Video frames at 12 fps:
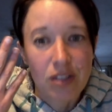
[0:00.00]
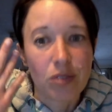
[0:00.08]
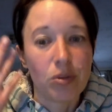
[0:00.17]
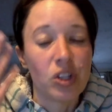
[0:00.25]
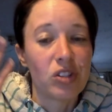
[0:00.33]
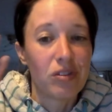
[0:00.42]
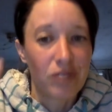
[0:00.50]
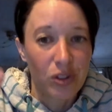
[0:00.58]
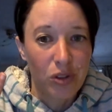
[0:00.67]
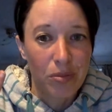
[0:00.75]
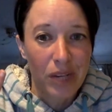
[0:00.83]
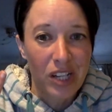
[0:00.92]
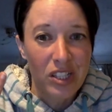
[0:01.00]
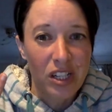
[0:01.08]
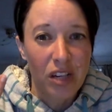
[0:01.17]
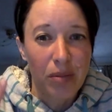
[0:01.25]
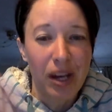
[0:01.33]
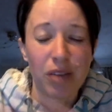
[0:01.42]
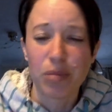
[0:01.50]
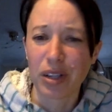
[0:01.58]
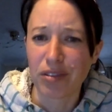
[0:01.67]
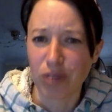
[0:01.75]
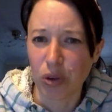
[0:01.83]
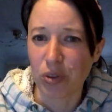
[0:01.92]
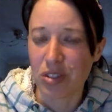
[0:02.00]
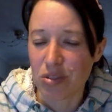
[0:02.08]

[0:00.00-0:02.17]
we should feel compassionate about, but if we're honest,